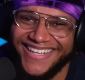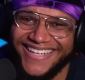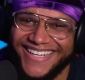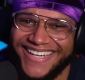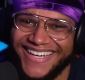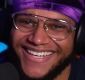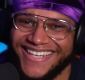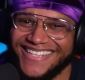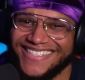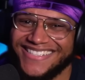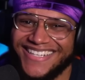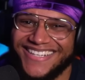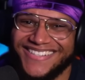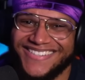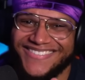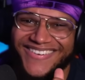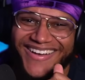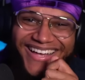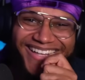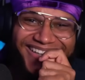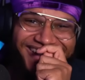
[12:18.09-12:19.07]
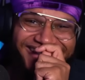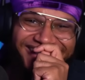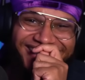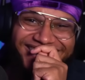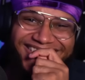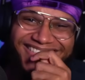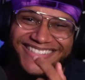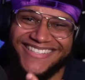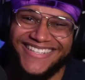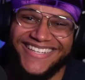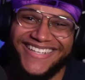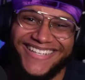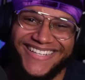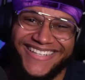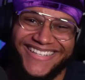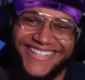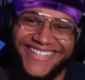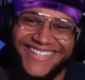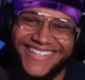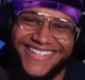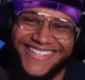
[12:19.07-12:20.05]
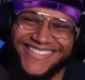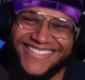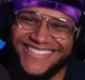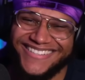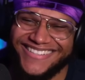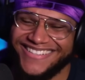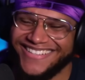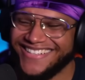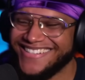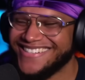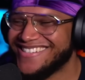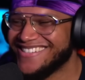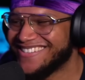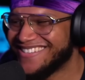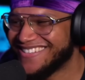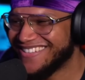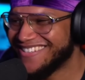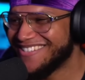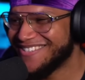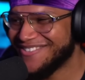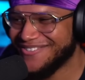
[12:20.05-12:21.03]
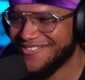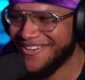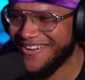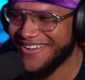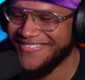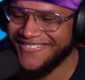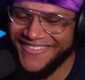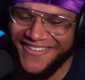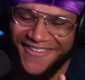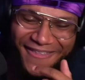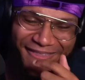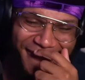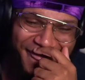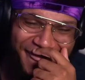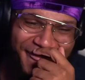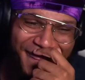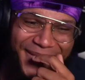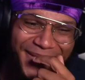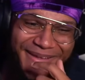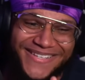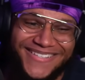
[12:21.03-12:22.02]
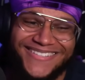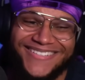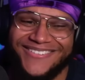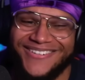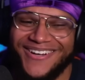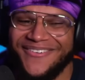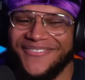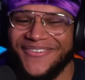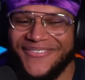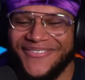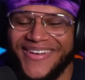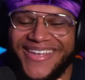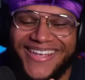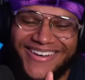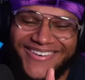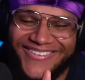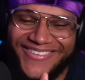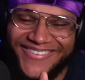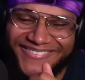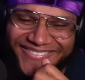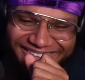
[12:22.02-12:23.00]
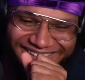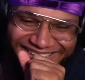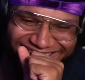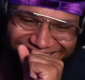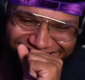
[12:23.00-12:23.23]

I can't stop smiling. This is it. This is what I've been waiting on, bro.